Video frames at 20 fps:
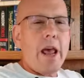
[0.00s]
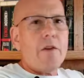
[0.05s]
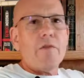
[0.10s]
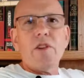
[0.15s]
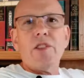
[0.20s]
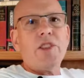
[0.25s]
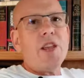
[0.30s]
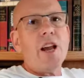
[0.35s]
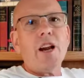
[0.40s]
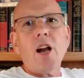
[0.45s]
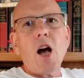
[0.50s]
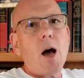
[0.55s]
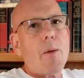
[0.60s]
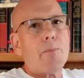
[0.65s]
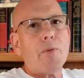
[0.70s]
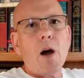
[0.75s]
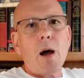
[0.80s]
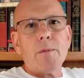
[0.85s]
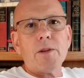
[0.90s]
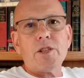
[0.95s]
everything
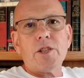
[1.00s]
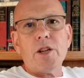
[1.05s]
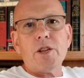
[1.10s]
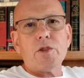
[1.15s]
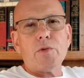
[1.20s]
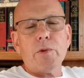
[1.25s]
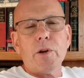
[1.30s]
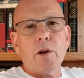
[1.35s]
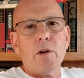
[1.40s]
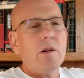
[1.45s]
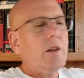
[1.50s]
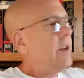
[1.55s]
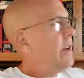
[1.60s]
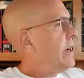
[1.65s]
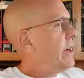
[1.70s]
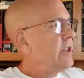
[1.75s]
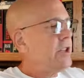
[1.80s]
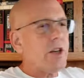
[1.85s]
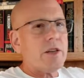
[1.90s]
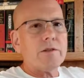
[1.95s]
God promised Israel,
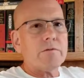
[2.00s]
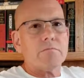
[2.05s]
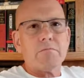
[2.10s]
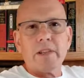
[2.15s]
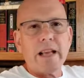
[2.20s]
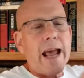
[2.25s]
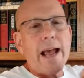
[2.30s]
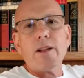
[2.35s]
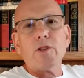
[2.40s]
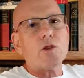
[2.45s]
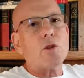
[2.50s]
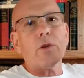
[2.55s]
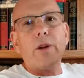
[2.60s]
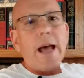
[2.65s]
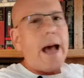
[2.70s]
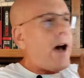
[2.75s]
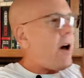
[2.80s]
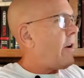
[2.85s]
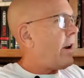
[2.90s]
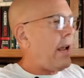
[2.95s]
he just
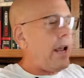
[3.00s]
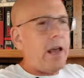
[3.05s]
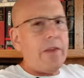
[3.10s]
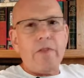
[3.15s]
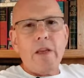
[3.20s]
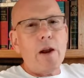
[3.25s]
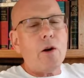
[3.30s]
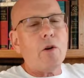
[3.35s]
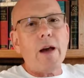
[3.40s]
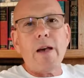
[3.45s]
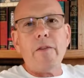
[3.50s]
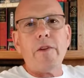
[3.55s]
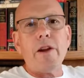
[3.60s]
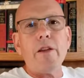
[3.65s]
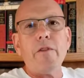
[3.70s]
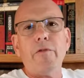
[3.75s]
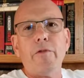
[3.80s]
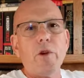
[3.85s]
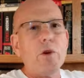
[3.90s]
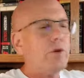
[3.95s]
canceled out and they don't have
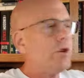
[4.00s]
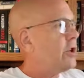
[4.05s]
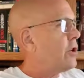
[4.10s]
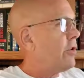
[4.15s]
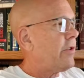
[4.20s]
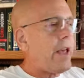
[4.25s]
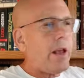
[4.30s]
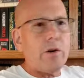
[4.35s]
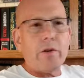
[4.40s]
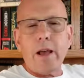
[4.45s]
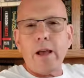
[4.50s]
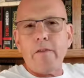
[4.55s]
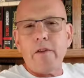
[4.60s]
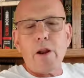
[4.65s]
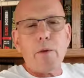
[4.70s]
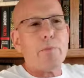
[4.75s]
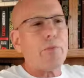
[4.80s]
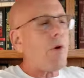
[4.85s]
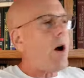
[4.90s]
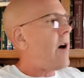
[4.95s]
any future. They don't
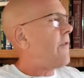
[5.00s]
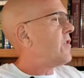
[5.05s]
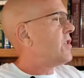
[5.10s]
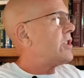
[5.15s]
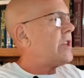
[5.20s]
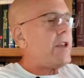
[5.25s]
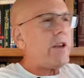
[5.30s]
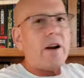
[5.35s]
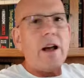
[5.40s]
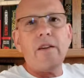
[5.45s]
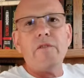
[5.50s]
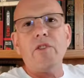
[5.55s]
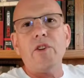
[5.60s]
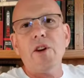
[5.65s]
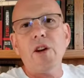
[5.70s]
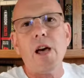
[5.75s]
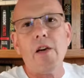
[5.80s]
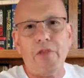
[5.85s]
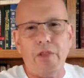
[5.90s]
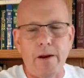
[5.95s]
have any prophecy. They don't have
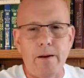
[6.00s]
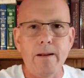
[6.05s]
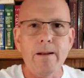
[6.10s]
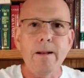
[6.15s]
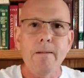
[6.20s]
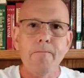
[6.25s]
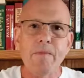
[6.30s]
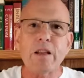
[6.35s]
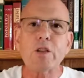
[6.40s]
nothing.